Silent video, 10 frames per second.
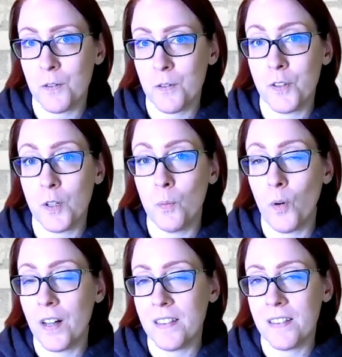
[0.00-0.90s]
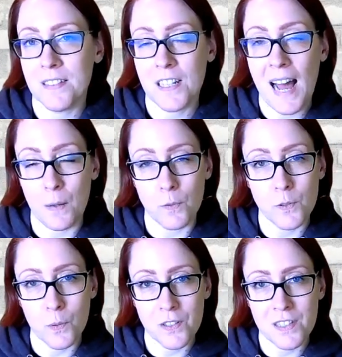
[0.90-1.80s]
So if you want to
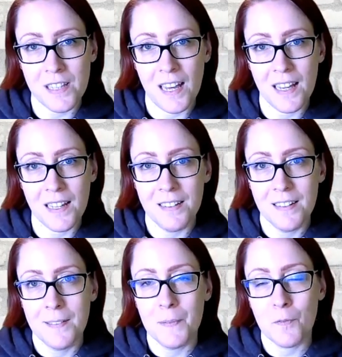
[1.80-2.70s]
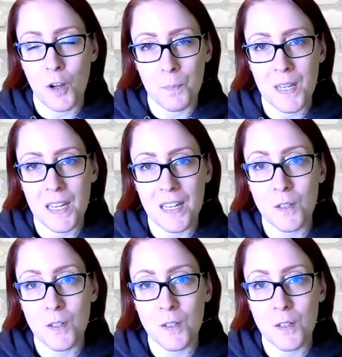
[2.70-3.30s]
outsource that from me,